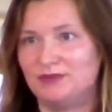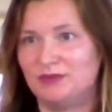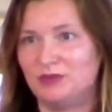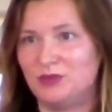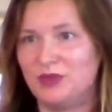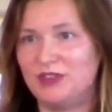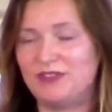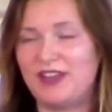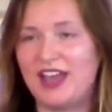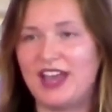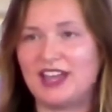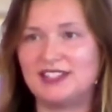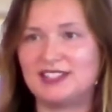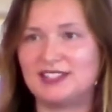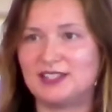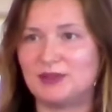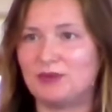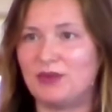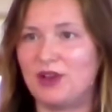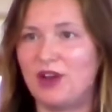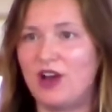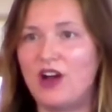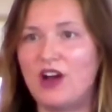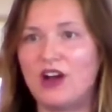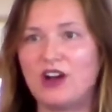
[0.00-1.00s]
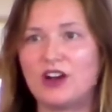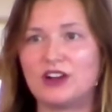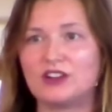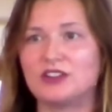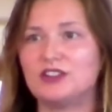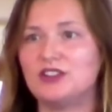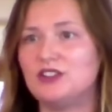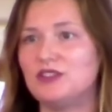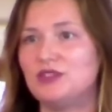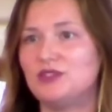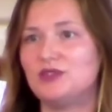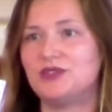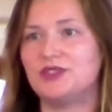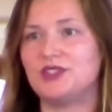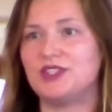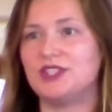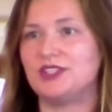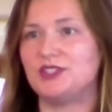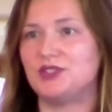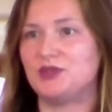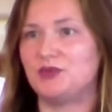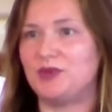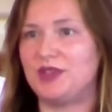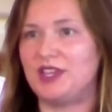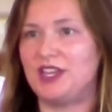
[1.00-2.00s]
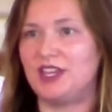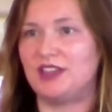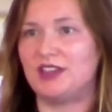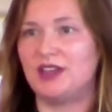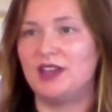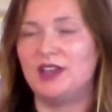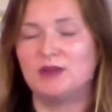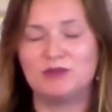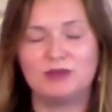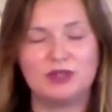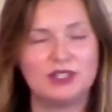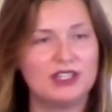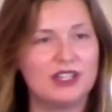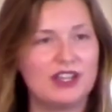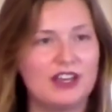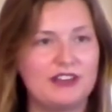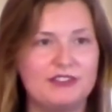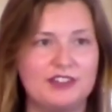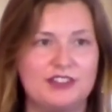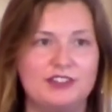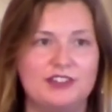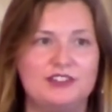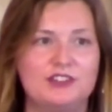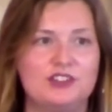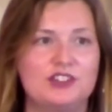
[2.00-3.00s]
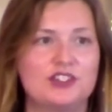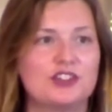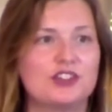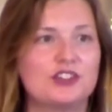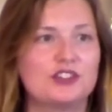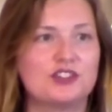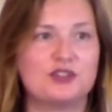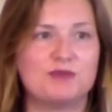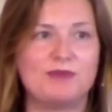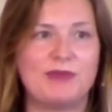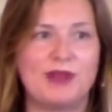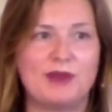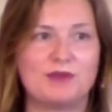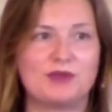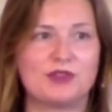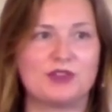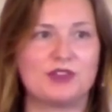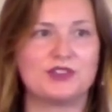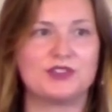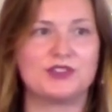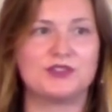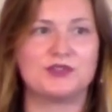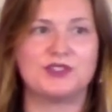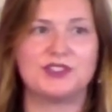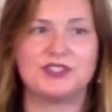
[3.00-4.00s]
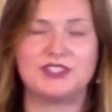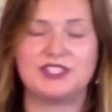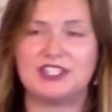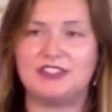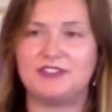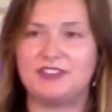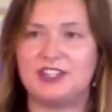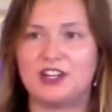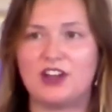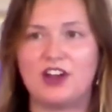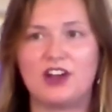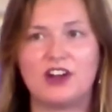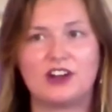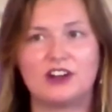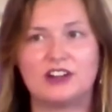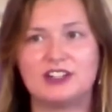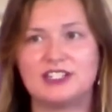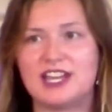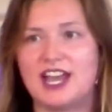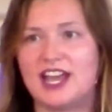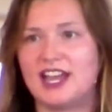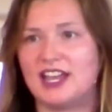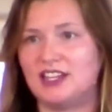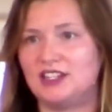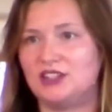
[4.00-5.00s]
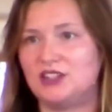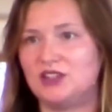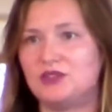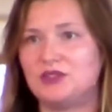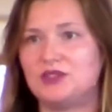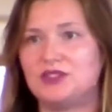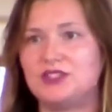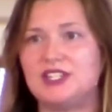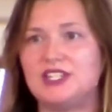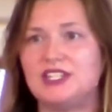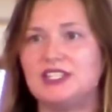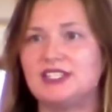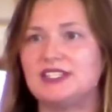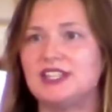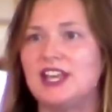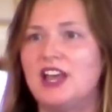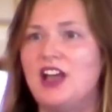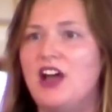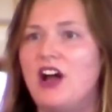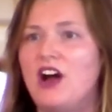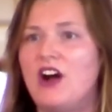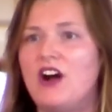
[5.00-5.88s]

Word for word: We've had some hard news this week, beloved church members receiving hard diagnoses,